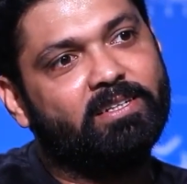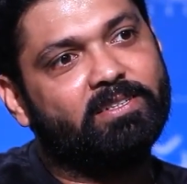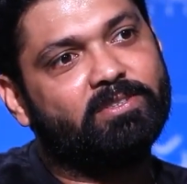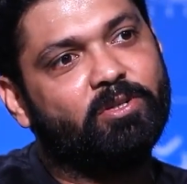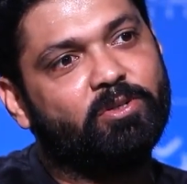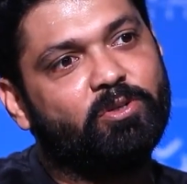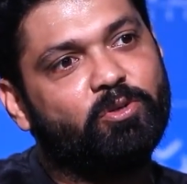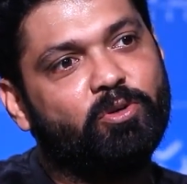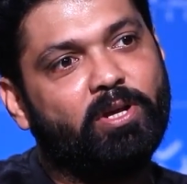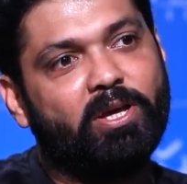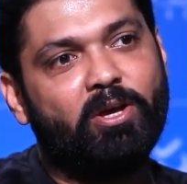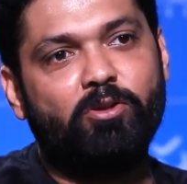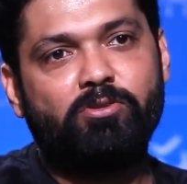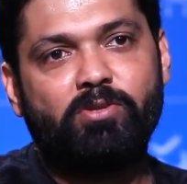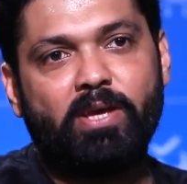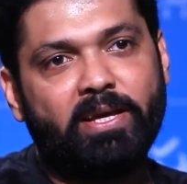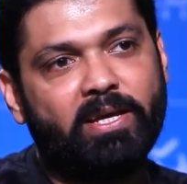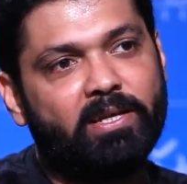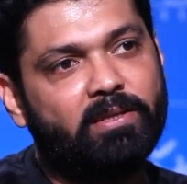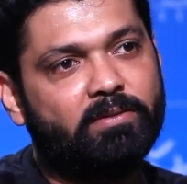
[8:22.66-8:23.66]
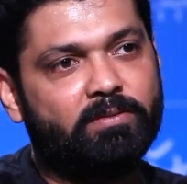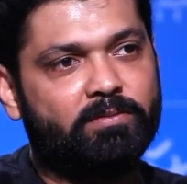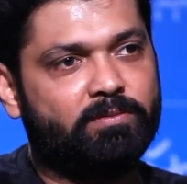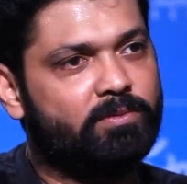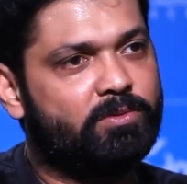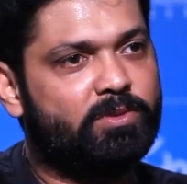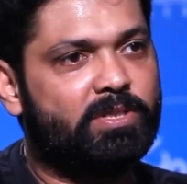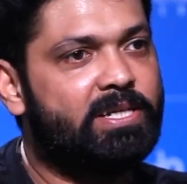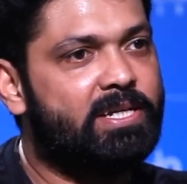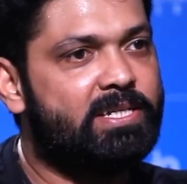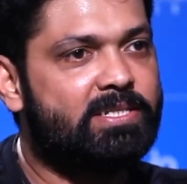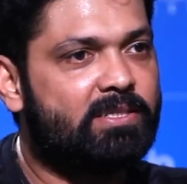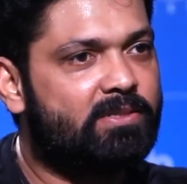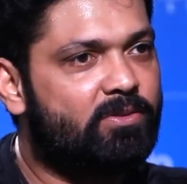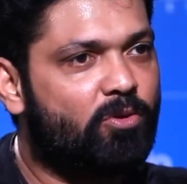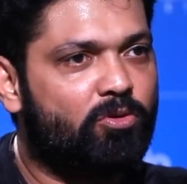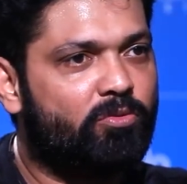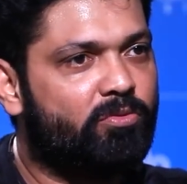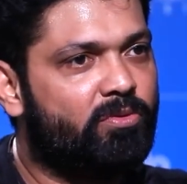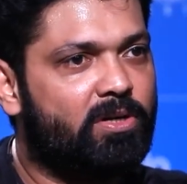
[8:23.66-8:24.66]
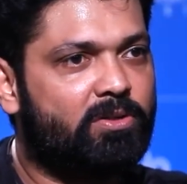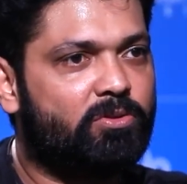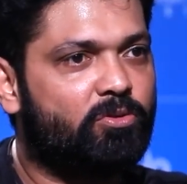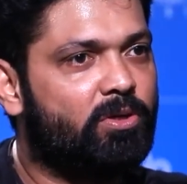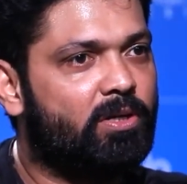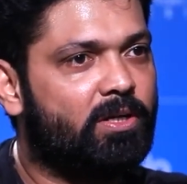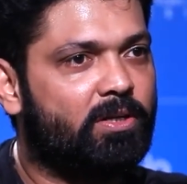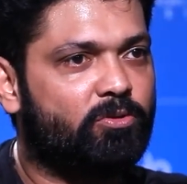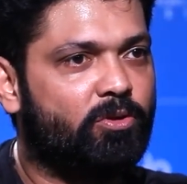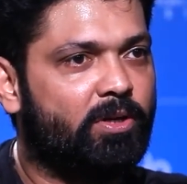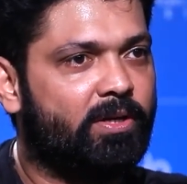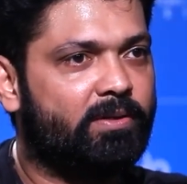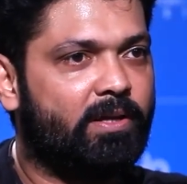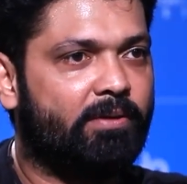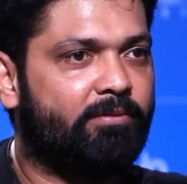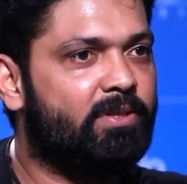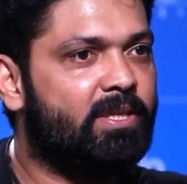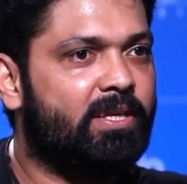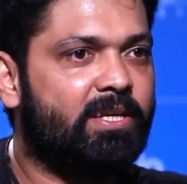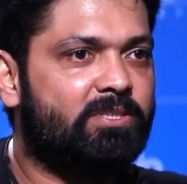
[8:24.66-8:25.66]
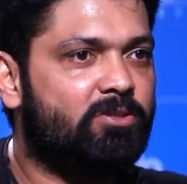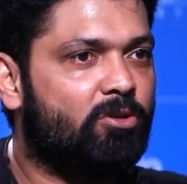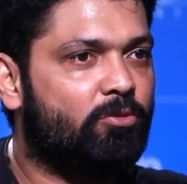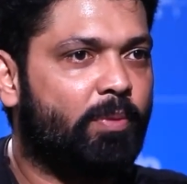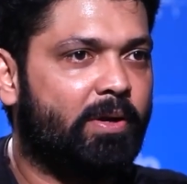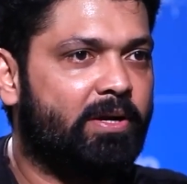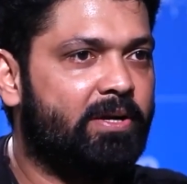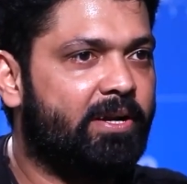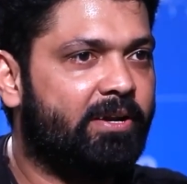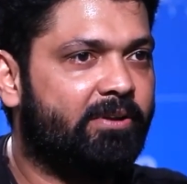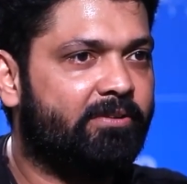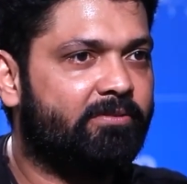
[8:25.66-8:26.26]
So today also CDs don't work today. Everything is on pen drive.